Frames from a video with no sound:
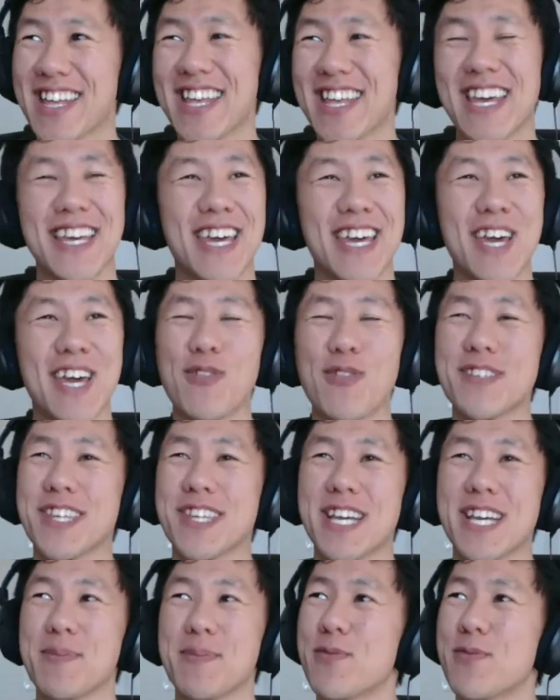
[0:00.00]
It always
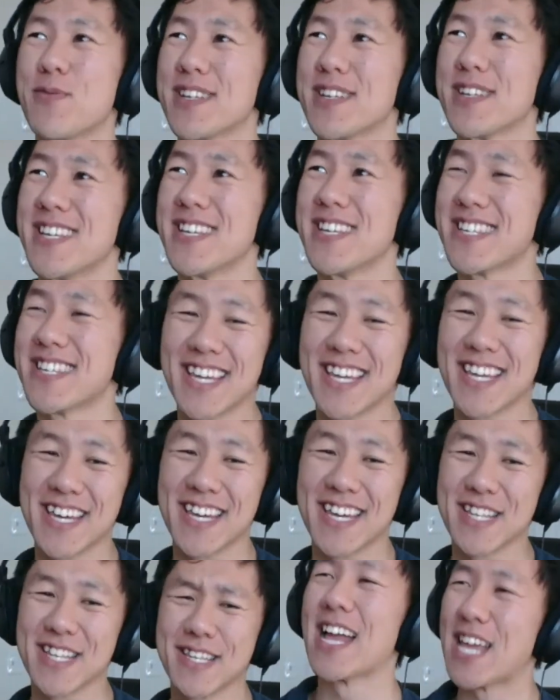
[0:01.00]
gets me when it's
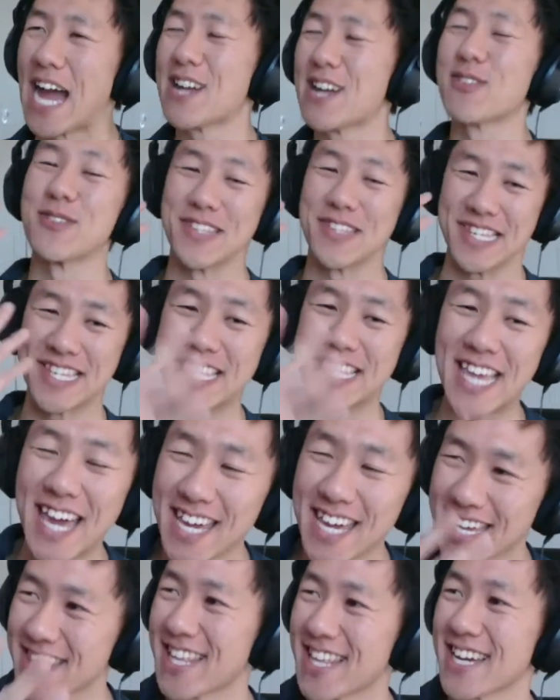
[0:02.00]
like, I don't
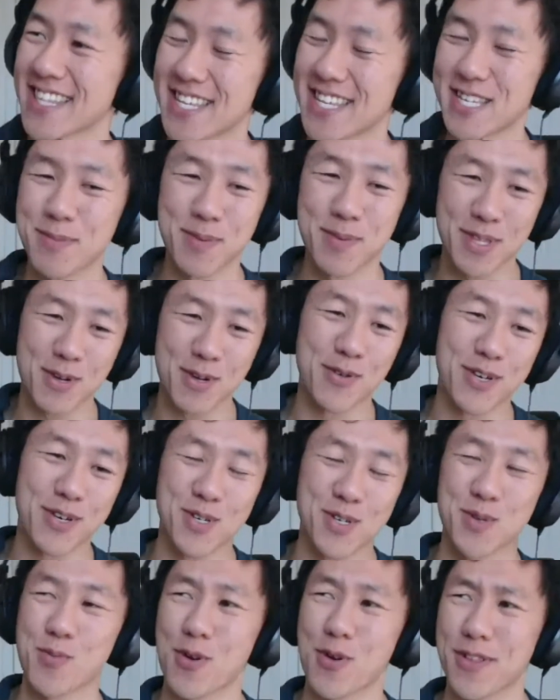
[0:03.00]
say it like this, but the
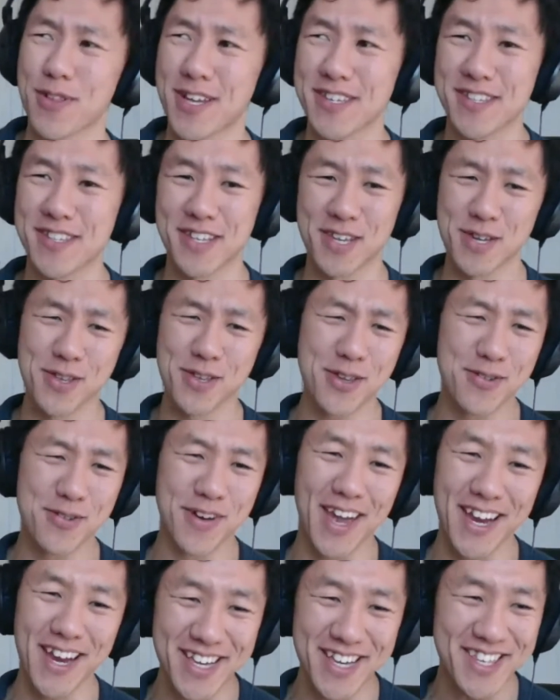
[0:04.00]
question is more or less, did you
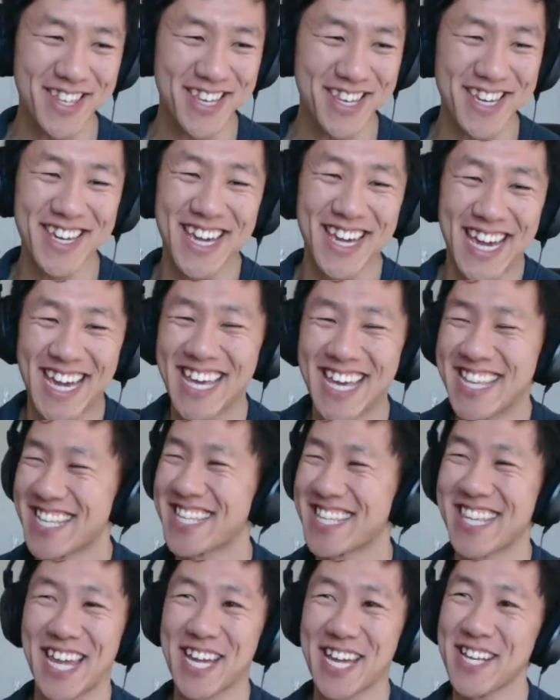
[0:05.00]
do anything? And
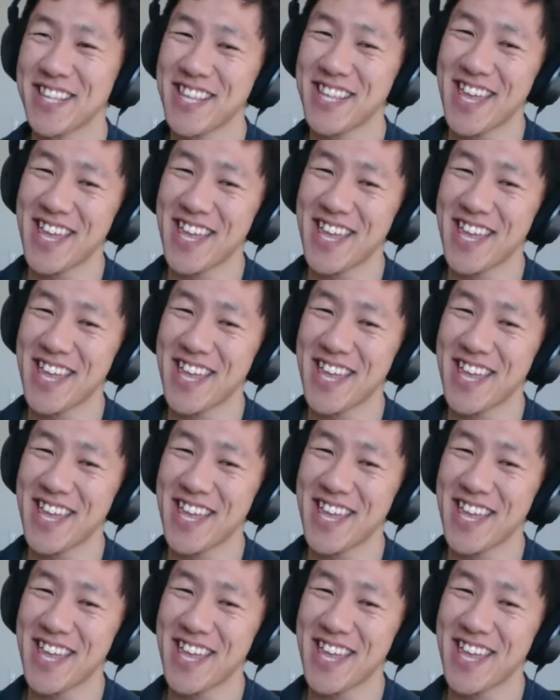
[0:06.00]
it's like,